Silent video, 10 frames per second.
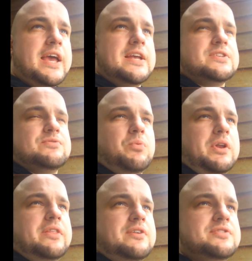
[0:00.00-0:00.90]
it's
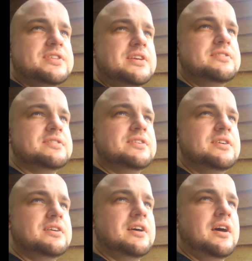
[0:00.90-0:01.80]
one of those things
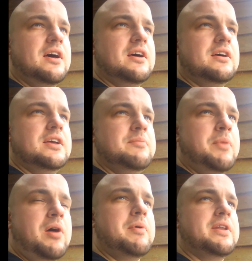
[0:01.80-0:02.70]
that in
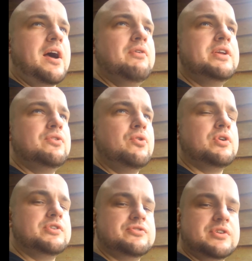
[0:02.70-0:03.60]
my mind only an
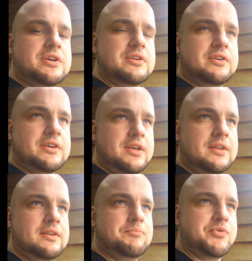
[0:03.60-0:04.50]
orchestra
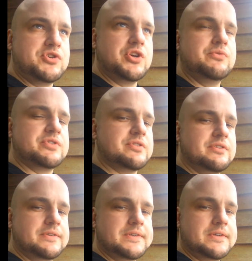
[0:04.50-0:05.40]
can produce.
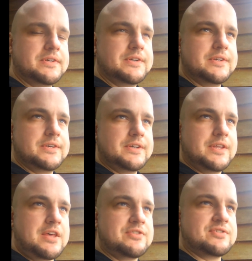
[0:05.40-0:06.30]

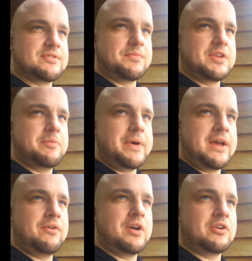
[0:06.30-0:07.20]
There's something
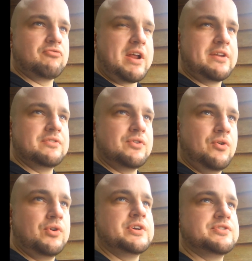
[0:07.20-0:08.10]
about a grand
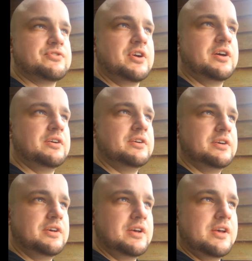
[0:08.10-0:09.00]
orchestra
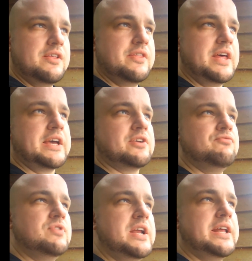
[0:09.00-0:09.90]
that
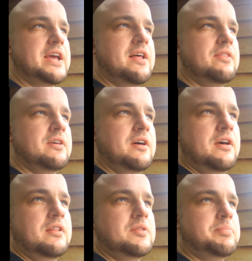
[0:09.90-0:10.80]
can really get
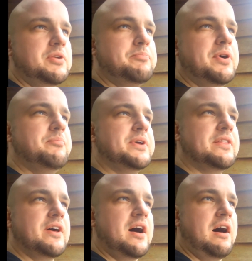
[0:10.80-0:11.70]
the blood
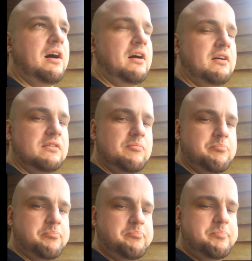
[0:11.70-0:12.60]
pumping, the heart
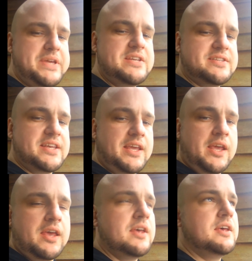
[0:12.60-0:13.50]
beating,